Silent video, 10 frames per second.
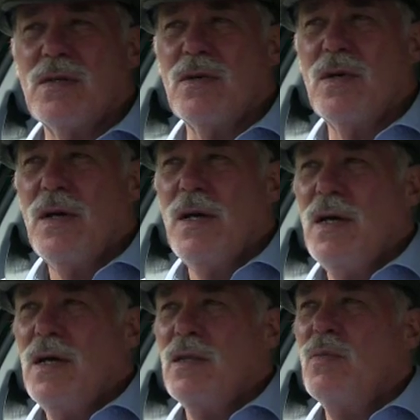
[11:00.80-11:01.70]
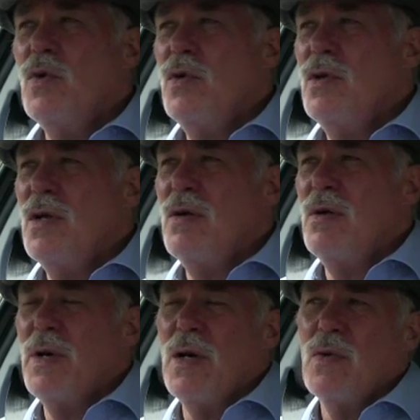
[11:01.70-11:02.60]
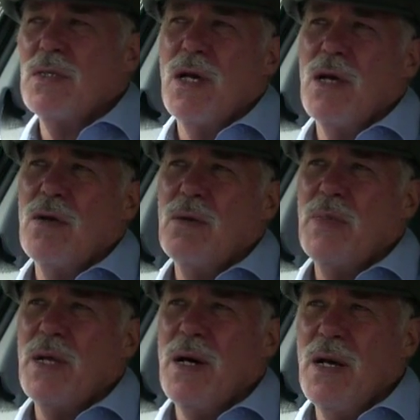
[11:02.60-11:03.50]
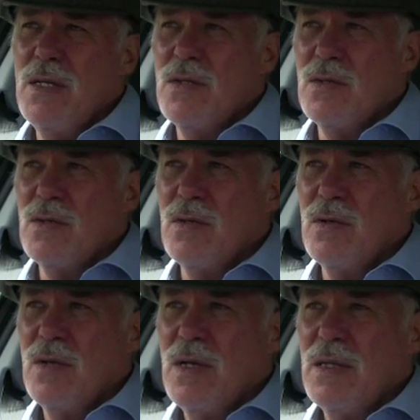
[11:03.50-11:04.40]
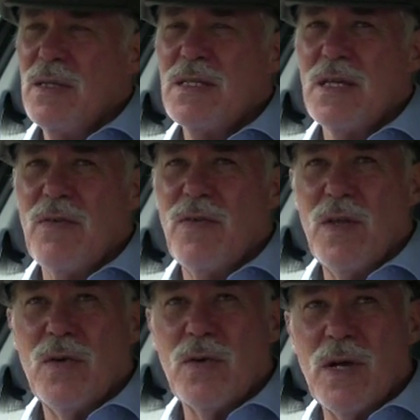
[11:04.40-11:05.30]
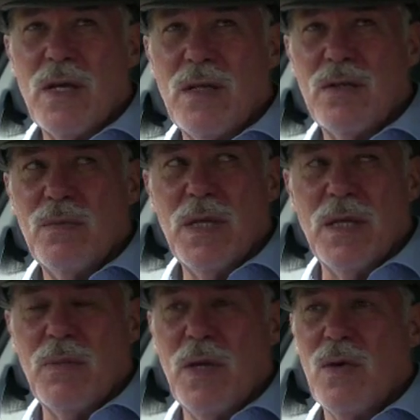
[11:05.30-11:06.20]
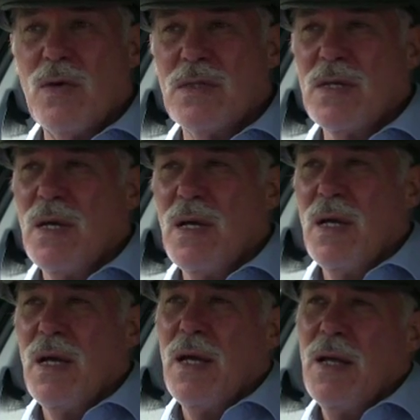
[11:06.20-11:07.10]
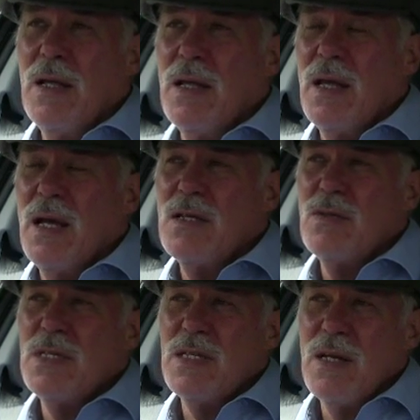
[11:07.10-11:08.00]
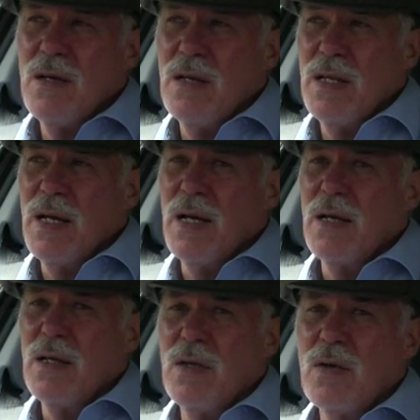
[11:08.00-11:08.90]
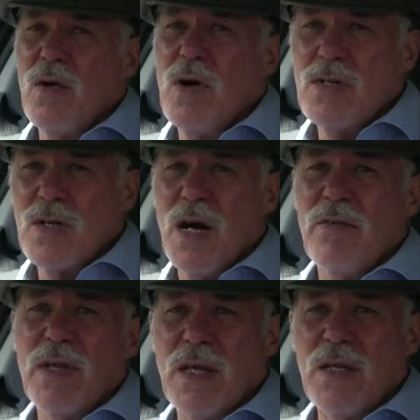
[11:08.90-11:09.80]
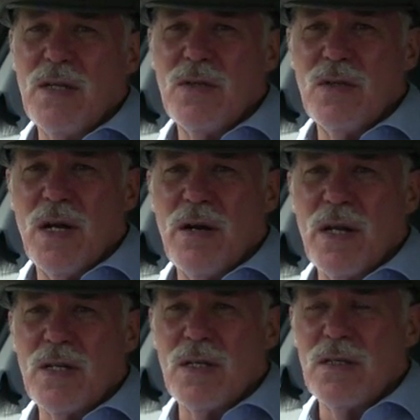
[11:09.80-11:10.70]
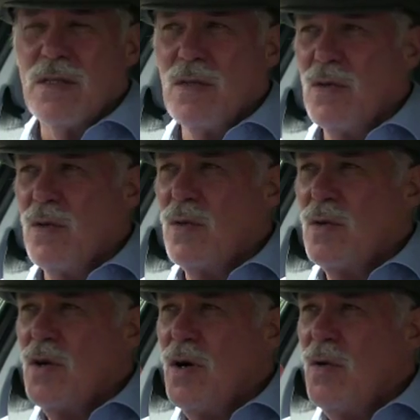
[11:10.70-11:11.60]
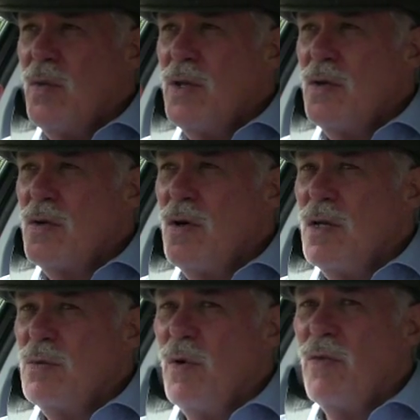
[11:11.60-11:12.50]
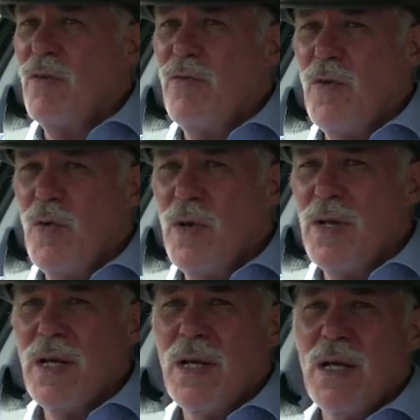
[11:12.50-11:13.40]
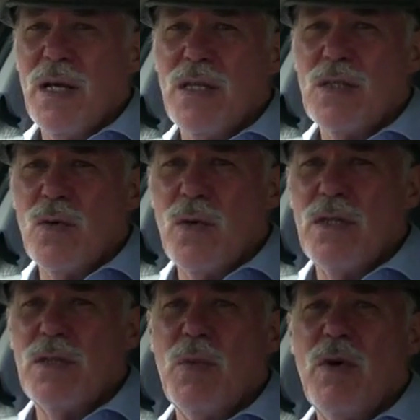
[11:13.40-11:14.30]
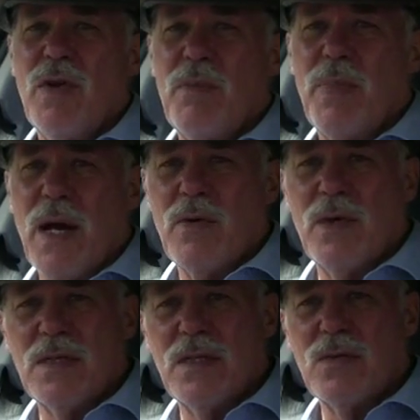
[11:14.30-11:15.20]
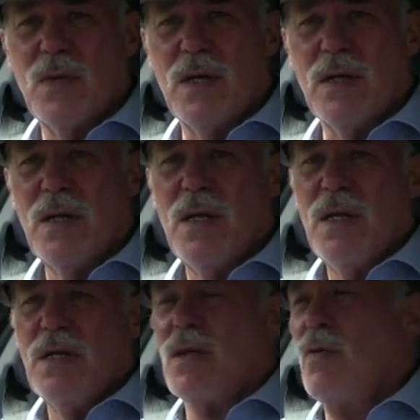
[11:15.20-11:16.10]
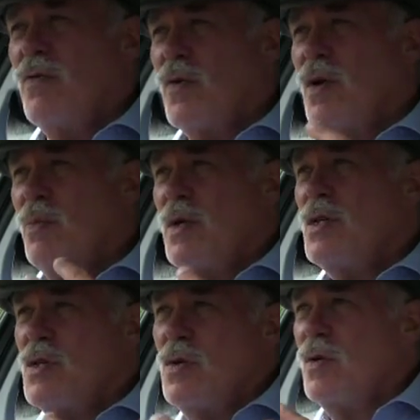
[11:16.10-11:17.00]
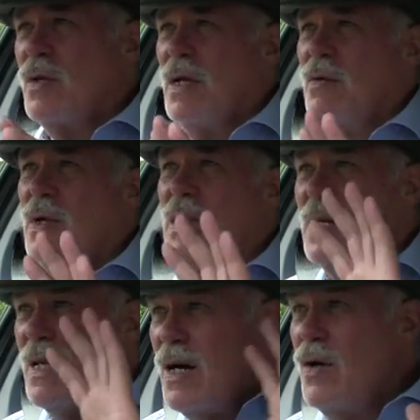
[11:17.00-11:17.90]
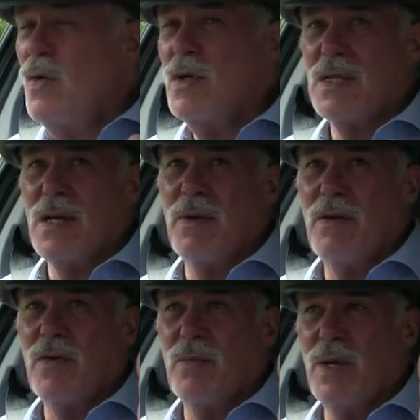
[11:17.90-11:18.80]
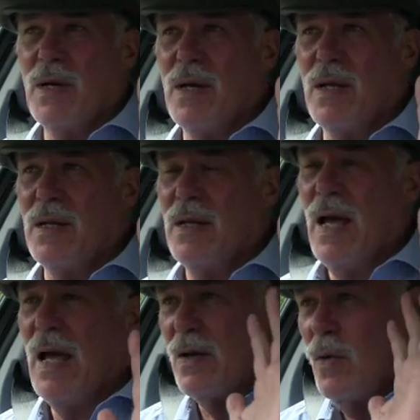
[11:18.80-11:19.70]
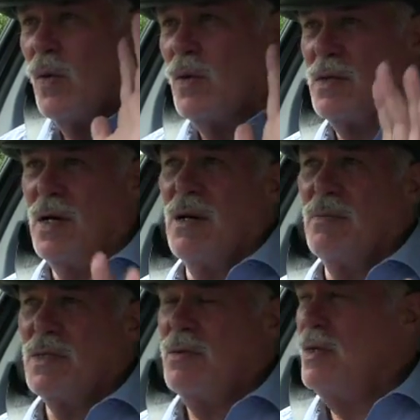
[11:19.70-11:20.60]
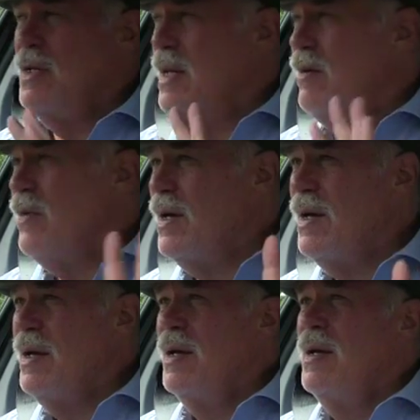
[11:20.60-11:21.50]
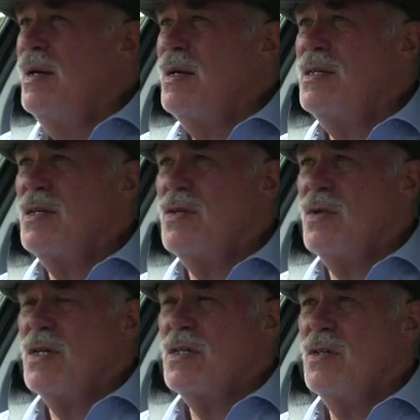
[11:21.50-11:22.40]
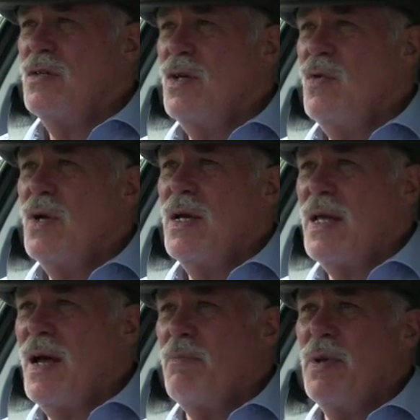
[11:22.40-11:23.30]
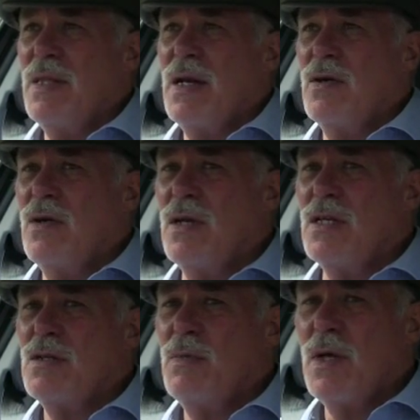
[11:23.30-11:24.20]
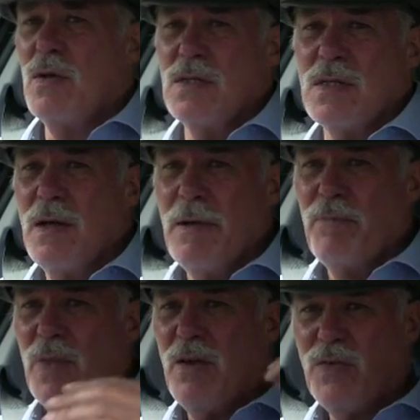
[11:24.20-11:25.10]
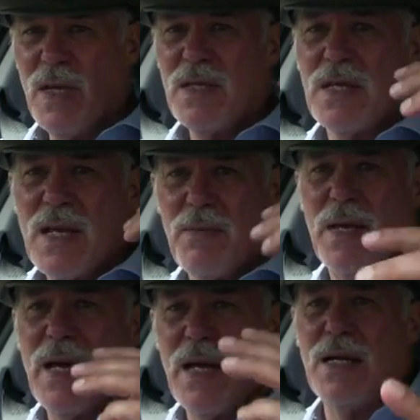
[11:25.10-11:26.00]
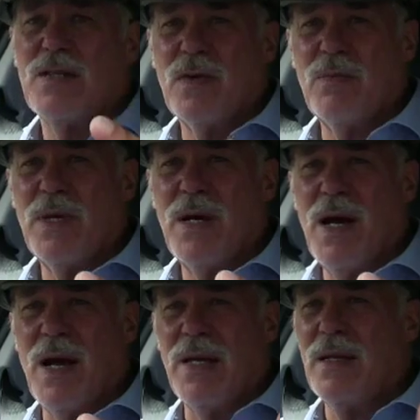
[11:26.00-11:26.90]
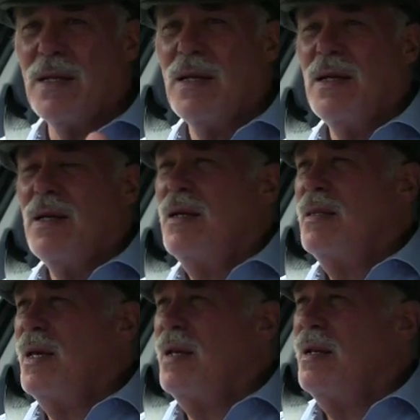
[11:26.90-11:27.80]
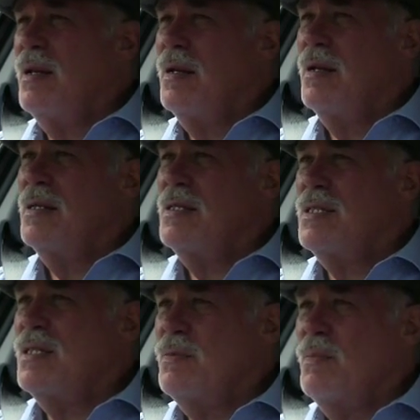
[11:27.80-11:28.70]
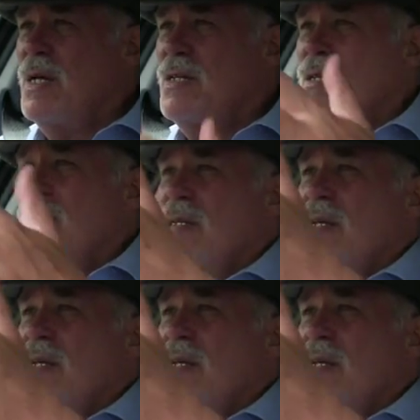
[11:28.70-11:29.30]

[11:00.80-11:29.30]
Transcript: you. The more you know about what's going on behind you, the safer you're going to be, because as we said earlier, you are driving in two directions. When your car is moving forward, it's always moving backwards as well. So we've got to be sure that we know what's coming from behind at all times. Never a situation you don't want a gap in that knowledge, because if things are coming at us from behind, then just as much things